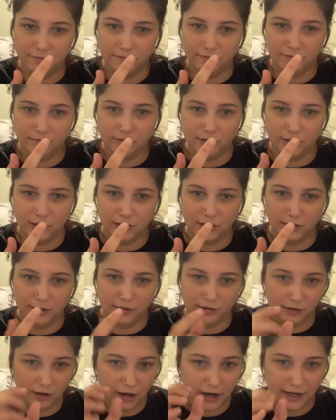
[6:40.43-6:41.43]

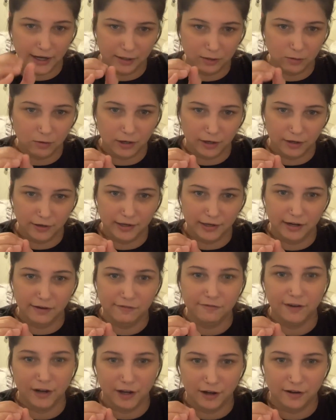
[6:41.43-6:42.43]
hiatal hernia
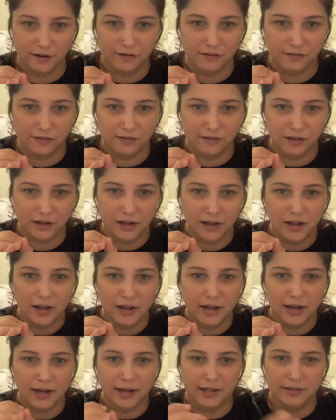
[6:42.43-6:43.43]
first,
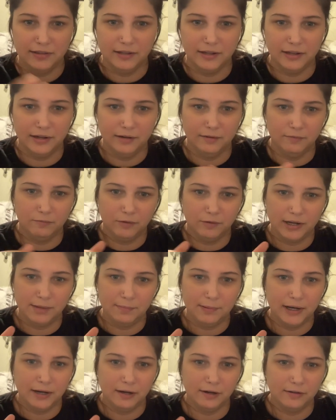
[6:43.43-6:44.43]
and then
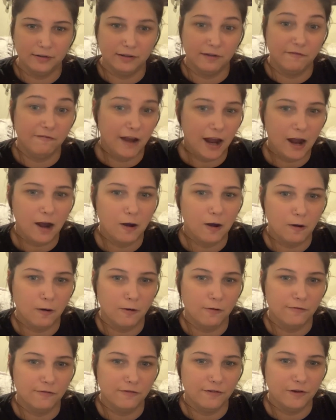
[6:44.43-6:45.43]
repair the valve